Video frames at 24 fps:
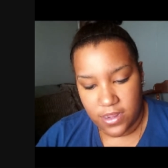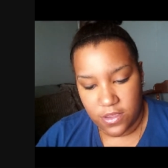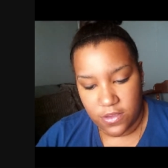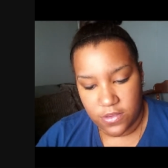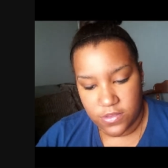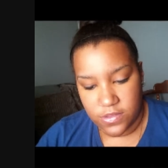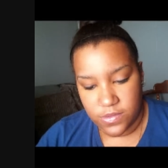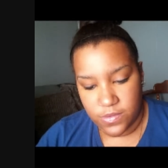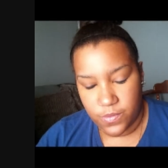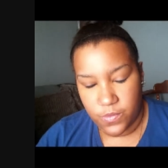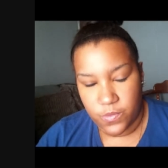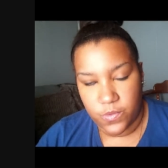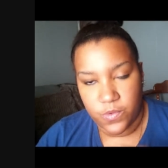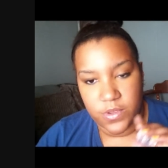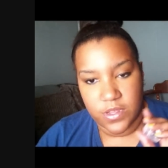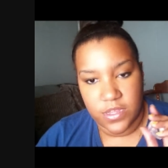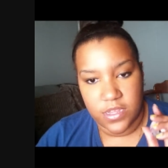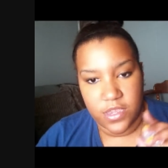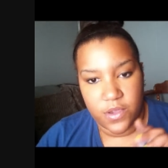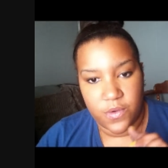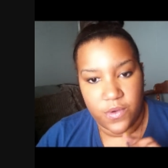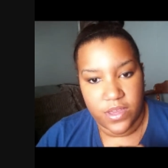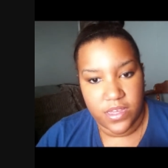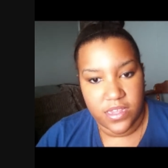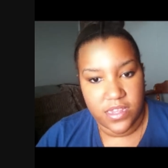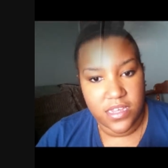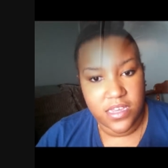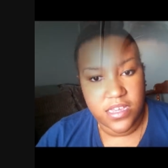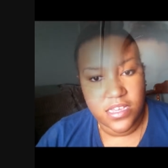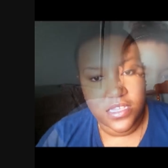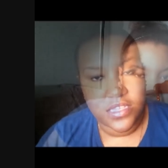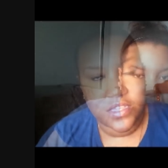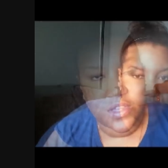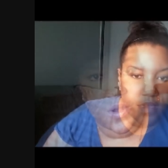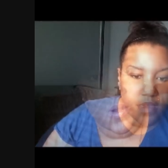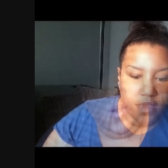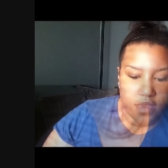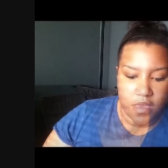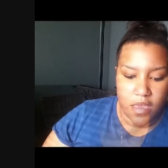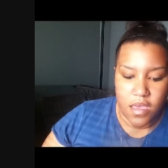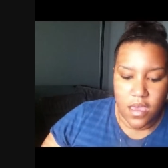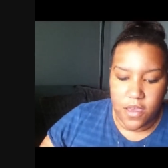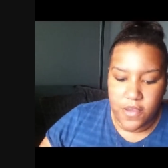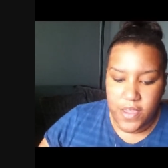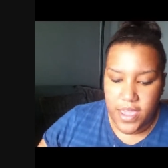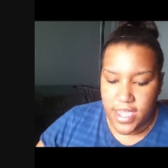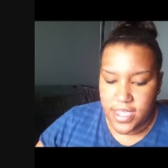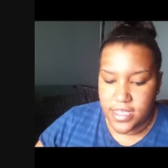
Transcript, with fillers: nails really quickly. So I,